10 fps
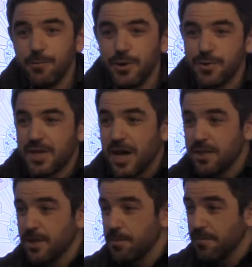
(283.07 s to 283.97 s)
We use the
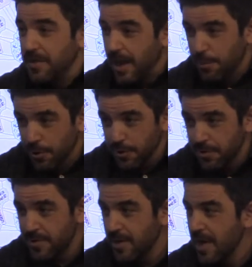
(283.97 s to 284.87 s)
concept of
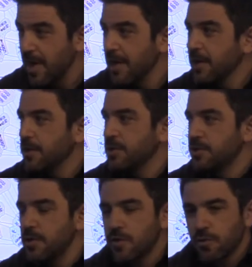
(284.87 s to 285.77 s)
neighborhoods to
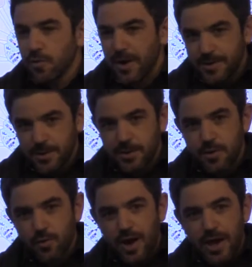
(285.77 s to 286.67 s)

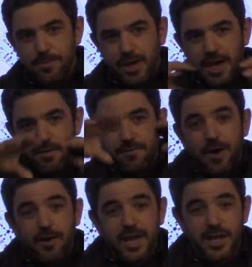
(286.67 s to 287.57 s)
describe kind of
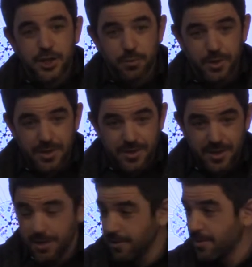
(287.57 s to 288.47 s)
variation within
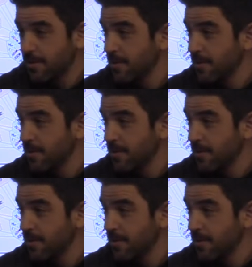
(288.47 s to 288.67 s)
cities.